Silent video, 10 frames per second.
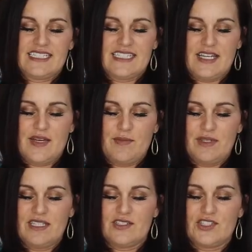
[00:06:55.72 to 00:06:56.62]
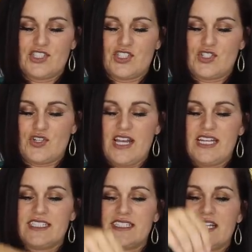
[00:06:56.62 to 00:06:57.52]
some little
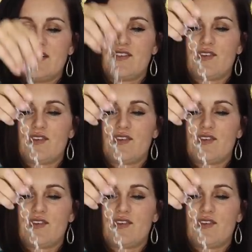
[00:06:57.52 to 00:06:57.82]
strands of